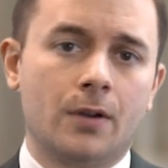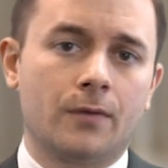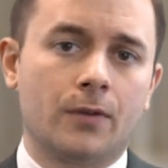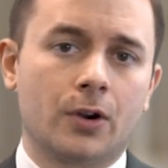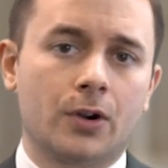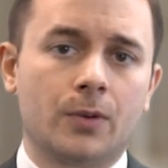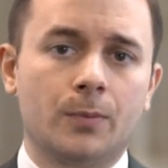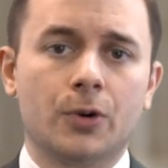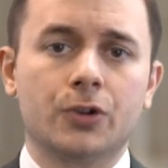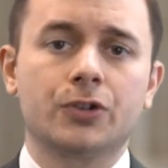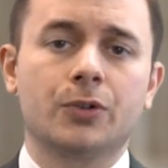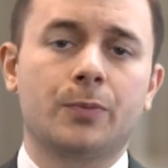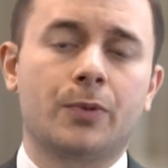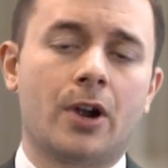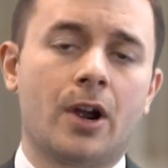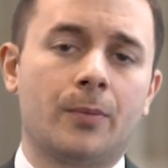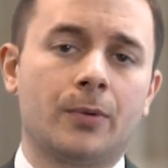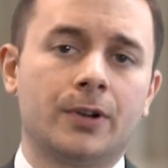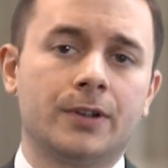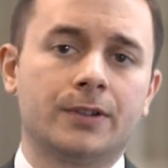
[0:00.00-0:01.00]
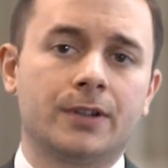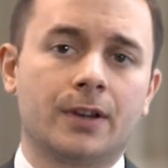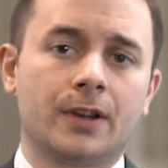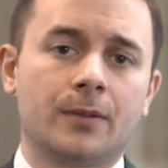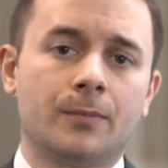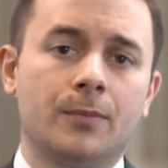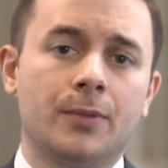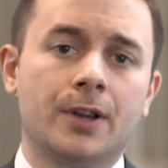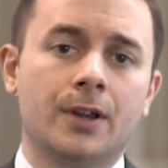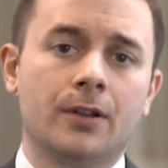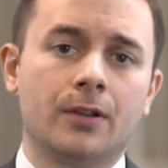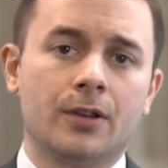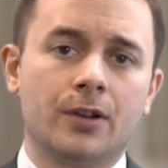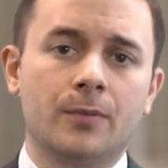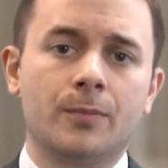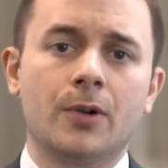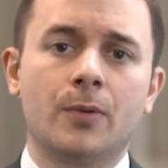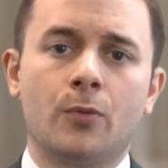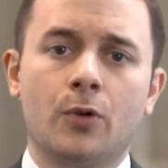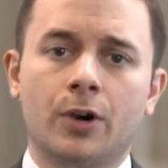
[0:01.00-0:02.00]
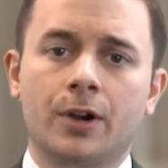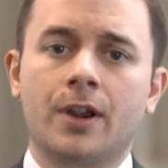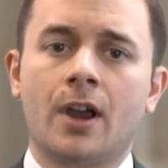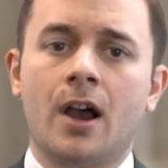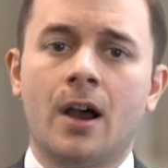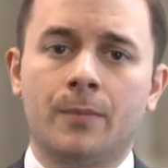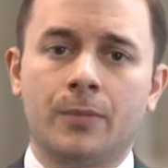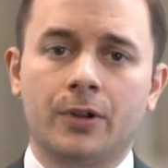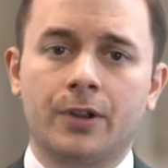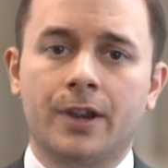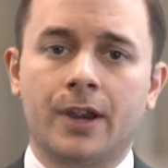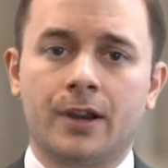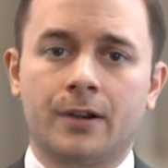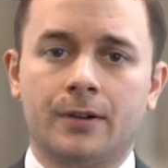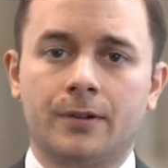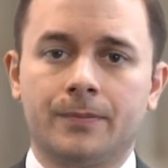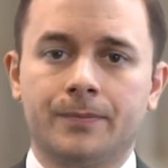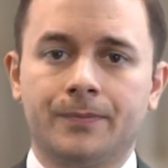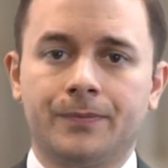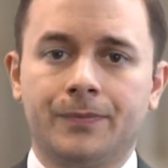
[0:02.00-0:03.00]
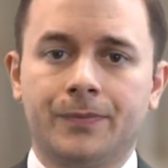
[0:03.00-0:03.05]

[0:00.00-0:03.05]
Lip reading: For commercial properties, it can be a little bit more complicated.